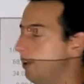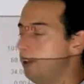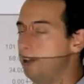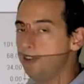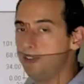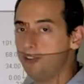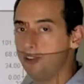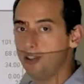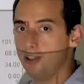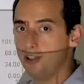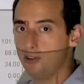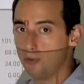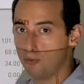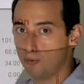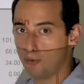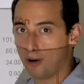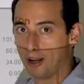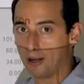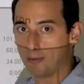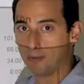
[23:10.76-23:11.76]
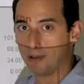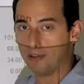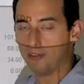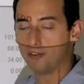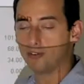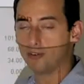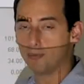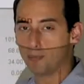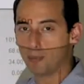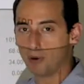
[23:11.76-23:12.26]
ECD to fragment
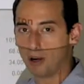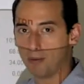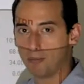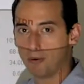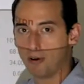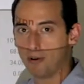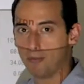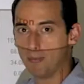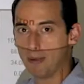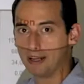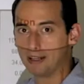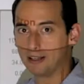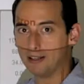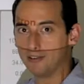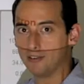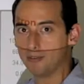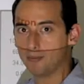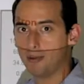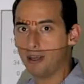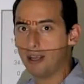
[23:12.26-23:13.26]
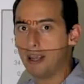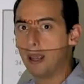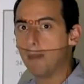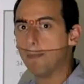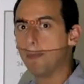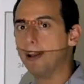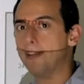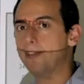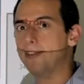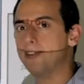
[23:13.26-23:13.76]
as the primary mechanism,
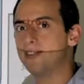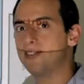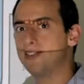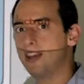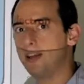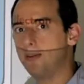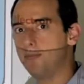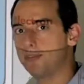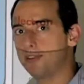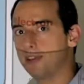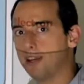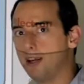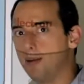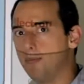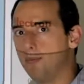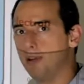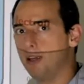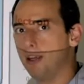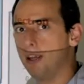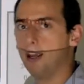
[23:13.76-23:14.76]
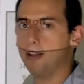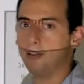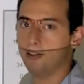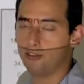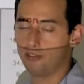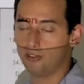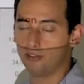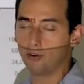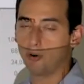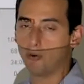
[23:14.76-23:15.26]
but at the same time, and
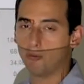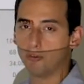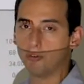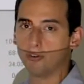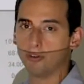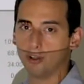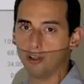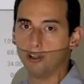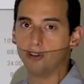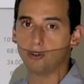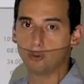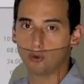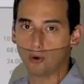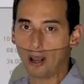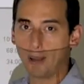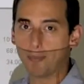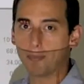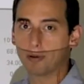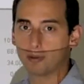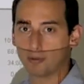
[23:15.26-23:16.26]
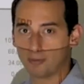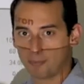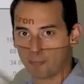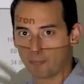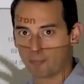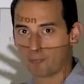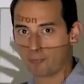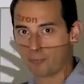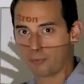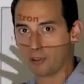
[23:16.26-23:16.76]
this is often done in trap
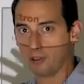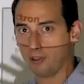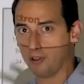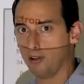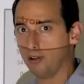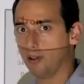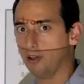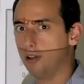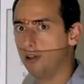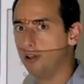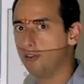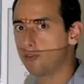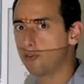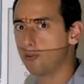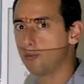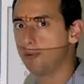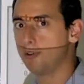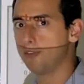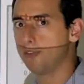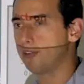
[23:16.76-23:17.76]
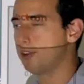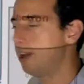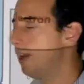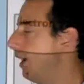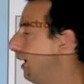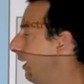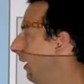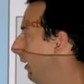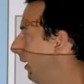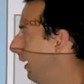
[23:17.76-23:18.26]
instruments,
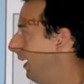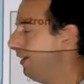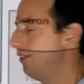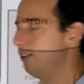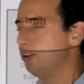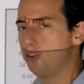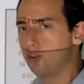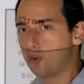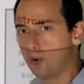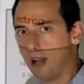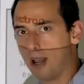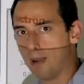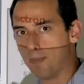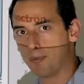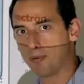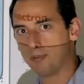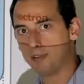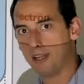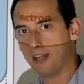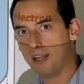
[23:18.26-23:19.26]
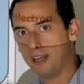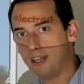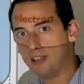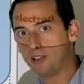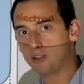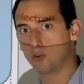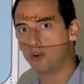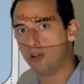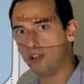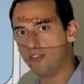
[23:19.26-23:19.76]
in the trap they
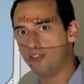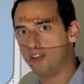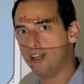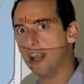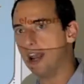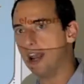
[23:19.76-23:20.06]
increase the